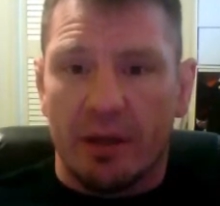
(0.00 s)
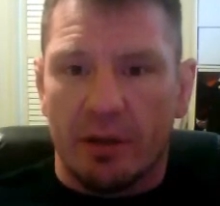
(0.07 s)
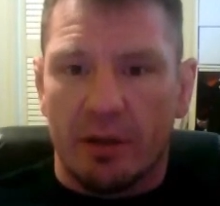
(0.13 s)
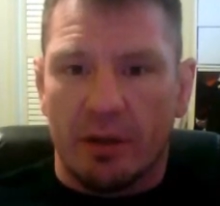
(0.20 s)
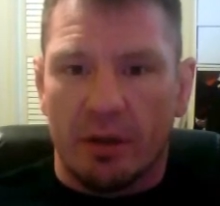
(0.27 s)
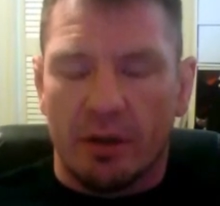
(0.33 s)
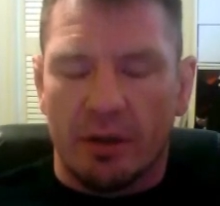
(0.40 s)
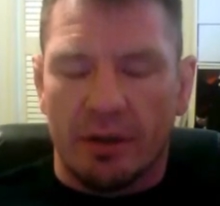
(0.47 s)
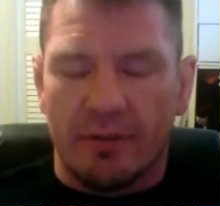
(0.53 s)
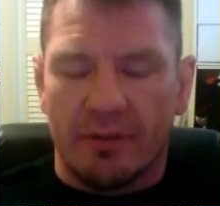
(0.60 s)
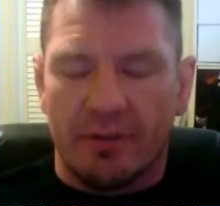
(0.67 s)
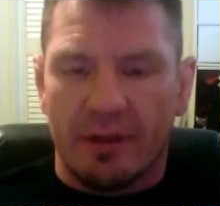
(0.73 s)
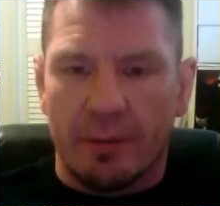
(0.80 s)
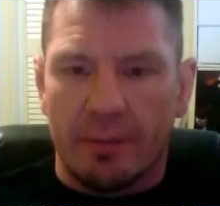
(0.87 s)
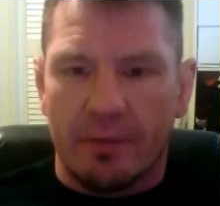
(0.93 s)
You know, Kung
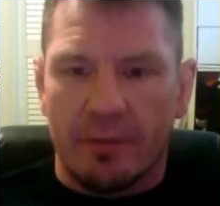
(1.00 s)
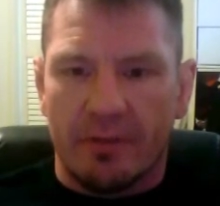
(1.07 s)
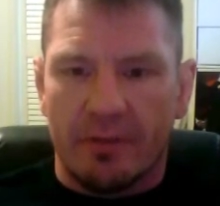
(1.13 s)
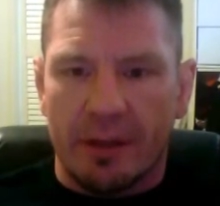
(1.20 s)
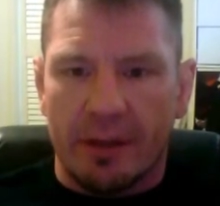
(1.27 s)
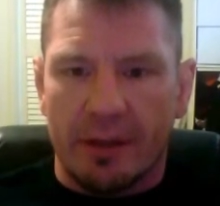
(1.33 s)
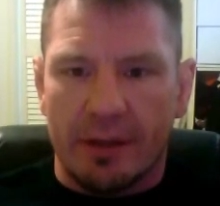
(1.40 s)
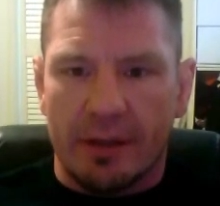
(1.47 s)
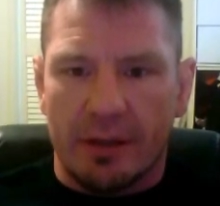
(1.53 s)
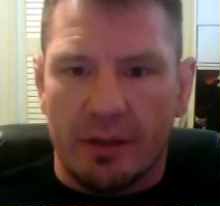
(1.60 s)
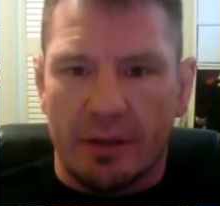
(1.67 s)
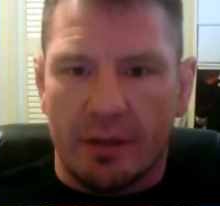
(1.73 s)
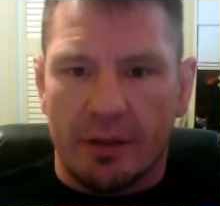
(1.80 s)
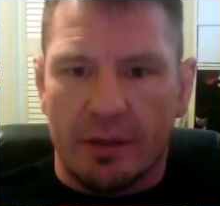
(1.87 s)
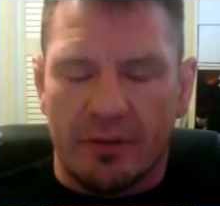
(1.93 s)
likes to keep it standing.
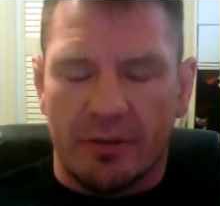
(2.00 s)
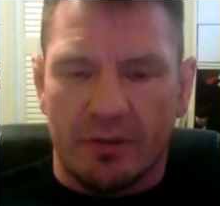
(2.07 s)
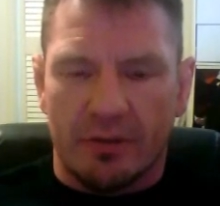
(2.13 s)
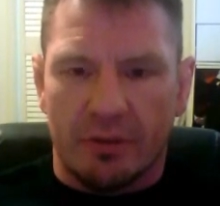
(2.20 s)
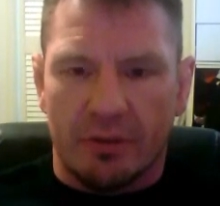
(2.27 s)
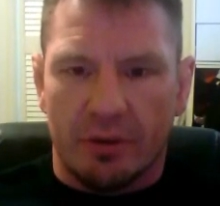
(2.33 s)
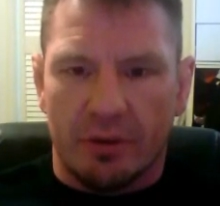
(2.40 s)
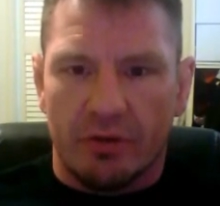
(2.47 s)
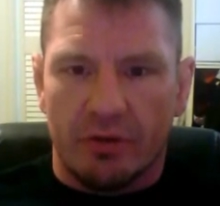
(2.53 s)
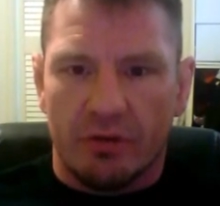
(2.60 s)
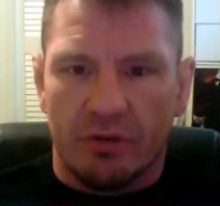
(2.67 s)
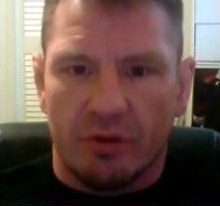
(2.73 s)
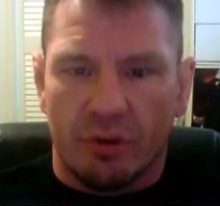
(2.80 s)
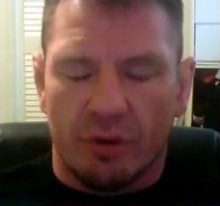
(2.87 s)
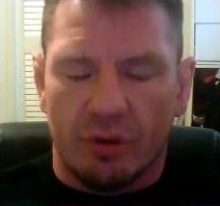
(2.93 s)
He doesn't really
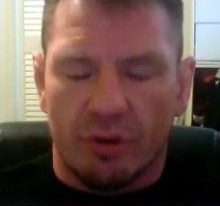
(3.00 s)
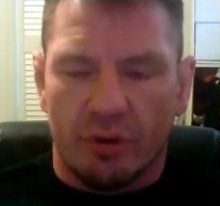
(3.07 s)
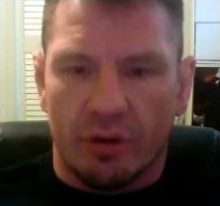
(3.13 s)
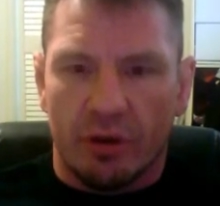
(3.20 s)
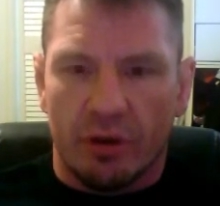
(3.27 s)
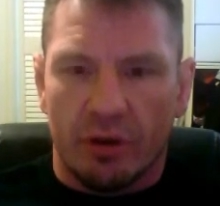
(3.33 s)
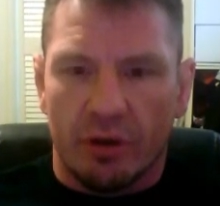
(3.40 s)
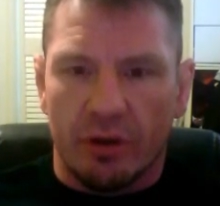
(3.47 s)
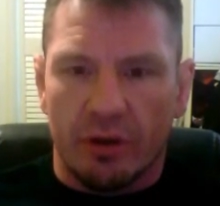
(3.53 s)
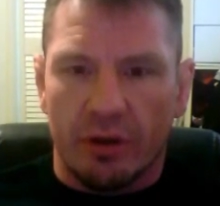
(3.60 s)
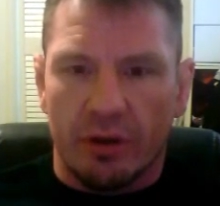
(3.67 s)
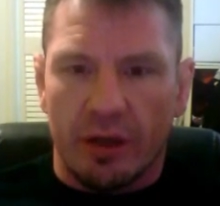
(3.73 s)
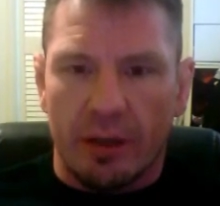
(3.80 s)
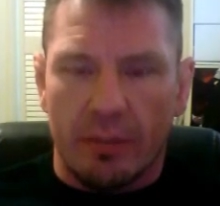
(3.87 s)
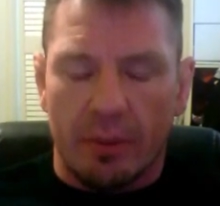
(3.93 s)
show a ground
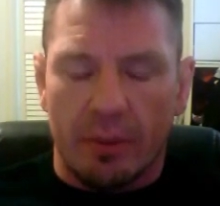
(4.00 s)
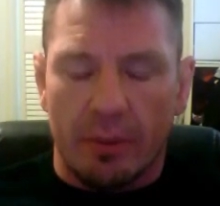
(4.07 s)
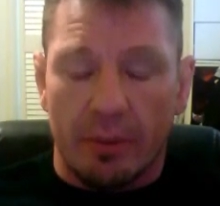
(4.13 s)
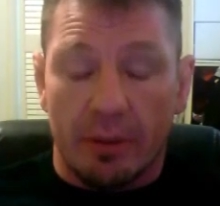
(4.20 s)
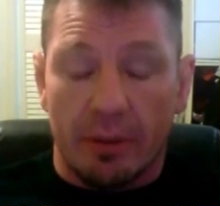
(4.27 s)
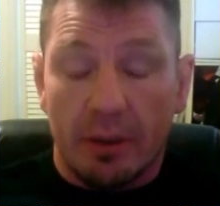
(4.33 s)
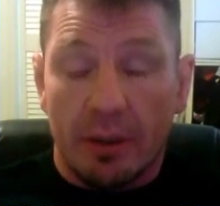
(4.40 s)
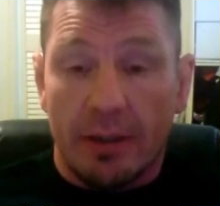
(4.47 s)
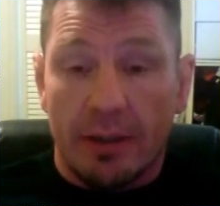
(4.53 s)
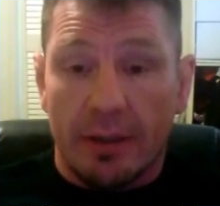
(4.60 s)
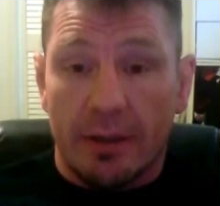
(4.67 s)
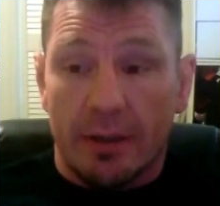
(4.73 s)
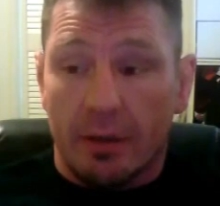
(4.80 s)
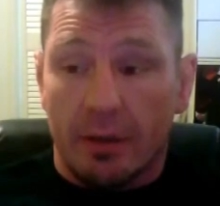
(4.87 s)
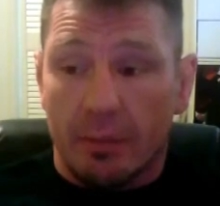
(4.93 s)
game. I mean, he
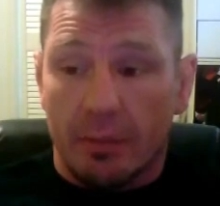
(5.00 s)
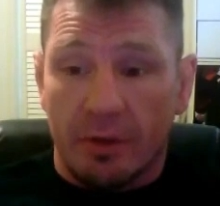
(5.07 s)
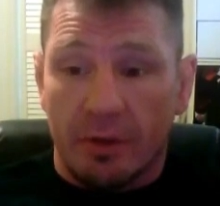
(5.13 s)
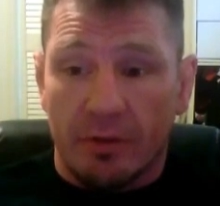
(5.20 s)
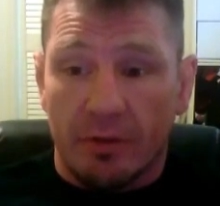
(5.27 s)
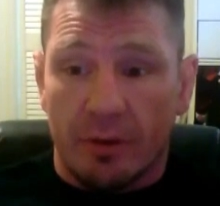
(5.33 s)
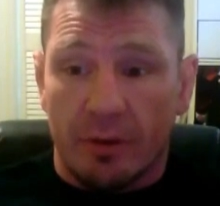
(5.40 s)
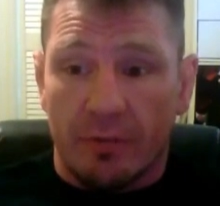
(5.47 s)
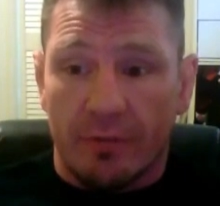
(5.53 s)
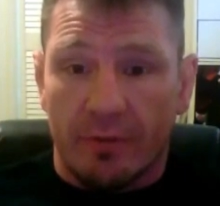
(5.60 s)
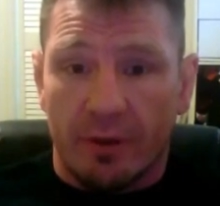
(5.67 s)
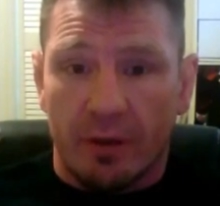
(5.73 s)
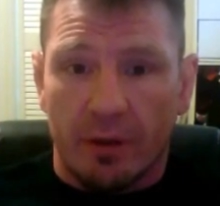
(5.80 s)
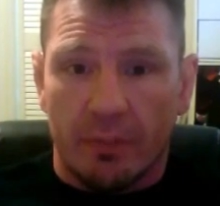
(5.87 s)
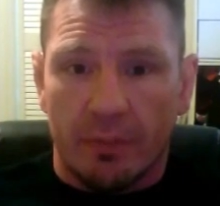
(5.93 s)
did. He was
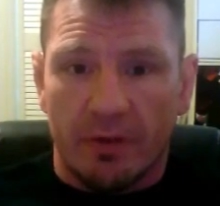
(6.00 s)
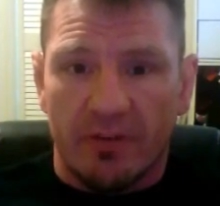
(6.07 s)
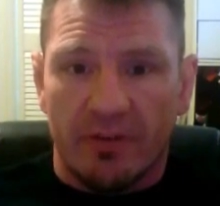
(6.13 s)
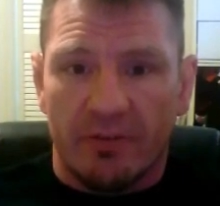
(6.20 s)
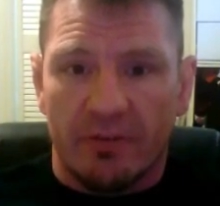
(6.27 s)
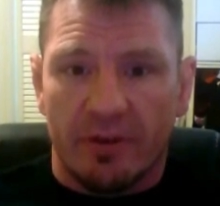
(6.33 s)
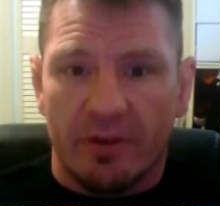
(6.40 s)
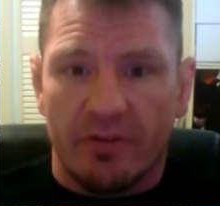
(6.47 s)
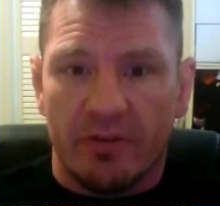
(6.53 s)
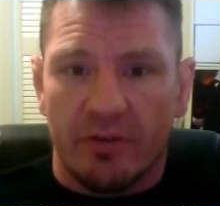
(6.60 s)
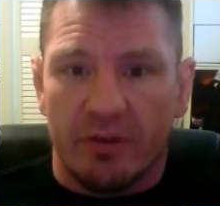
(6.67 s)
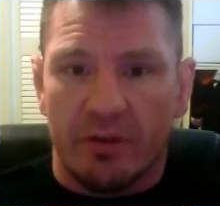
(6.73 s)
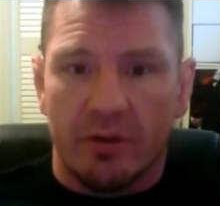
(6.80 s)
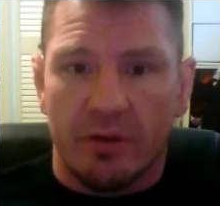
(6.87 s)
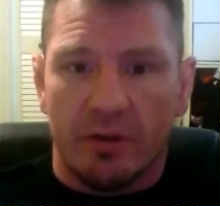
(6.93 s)
a fairly impressive
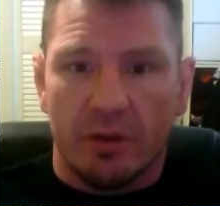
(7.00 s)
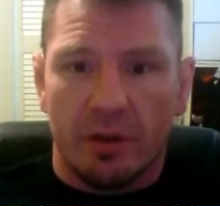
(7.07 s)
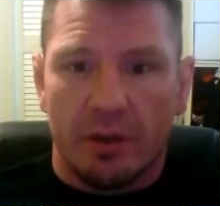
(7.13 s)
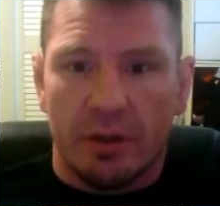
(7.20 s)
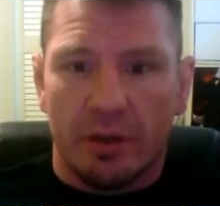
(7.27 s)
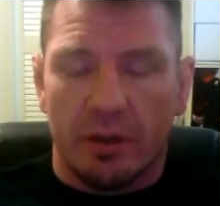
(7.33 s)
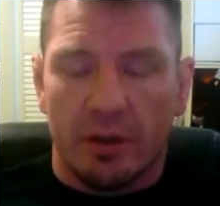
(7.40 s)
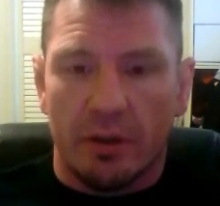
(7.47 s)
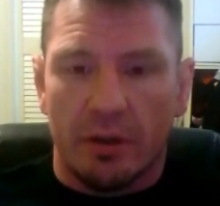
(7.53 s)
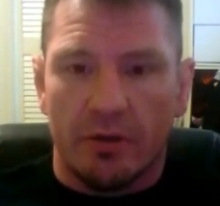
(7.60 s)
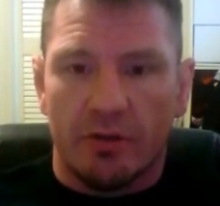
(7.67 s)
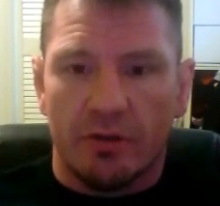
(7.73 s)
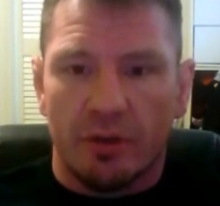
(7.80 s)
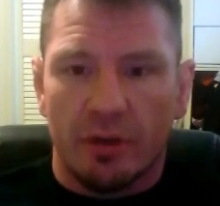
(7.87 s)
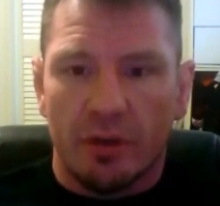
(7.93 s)
wrestler in
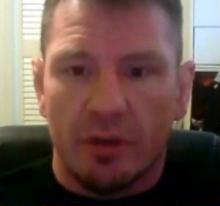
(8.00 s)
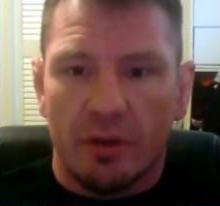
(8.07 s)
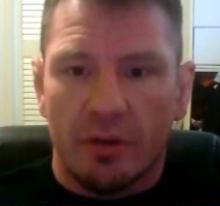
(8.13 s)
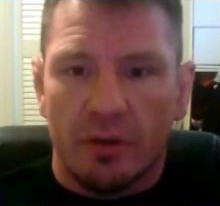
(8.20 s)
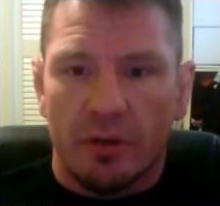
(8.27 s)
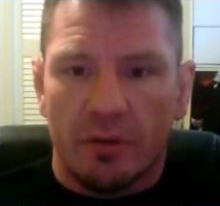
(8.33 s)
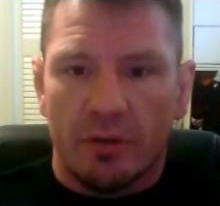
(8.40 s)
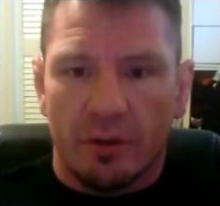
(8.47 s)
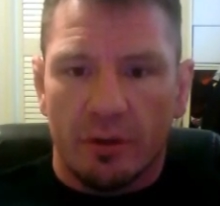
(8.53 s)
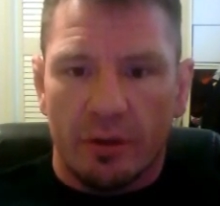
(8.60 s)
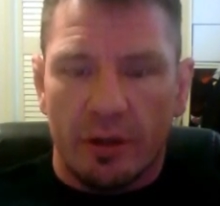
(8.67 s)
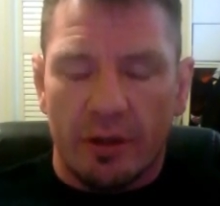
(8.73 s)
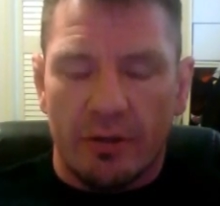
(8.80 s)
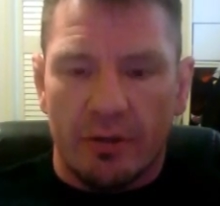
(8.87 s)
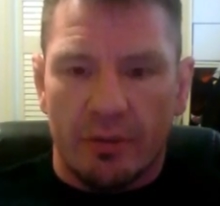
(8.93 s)
college,
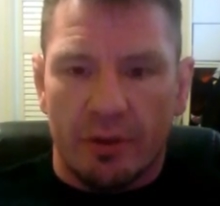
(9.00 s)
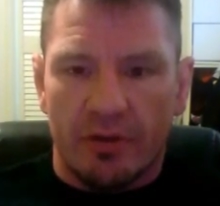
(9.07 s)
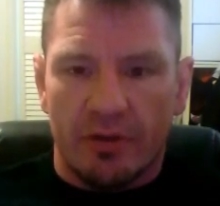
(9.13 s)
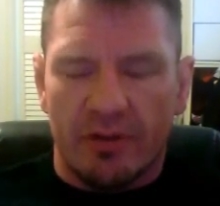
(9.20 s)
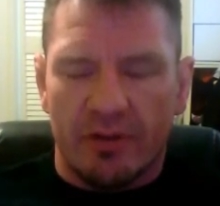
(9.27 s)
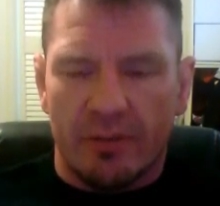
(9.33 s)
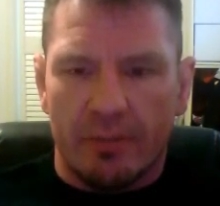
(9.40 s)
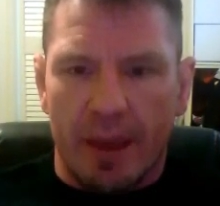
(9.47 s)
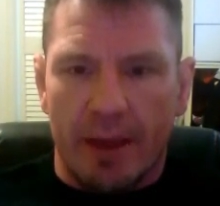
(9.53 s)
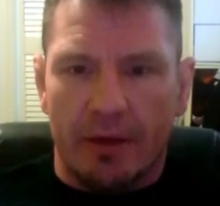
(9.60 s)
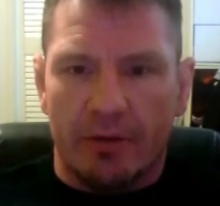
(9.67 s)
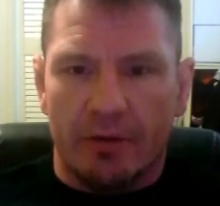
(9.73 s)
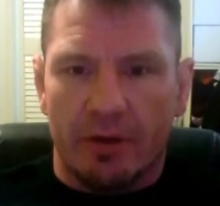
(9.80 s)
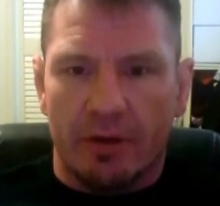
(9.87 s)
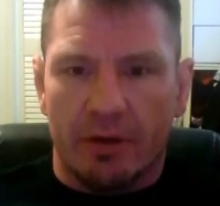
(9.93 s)
so he has a wrestling
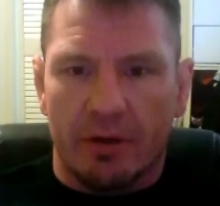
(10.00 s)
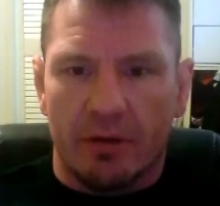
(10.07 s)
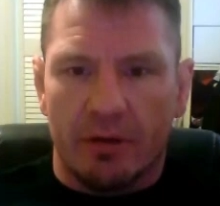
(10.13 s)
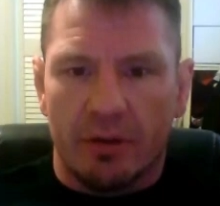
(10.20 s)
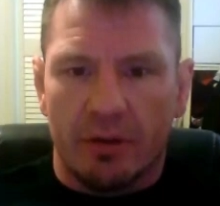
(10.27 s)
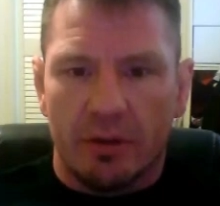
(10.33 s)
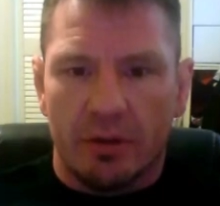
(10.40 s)
background.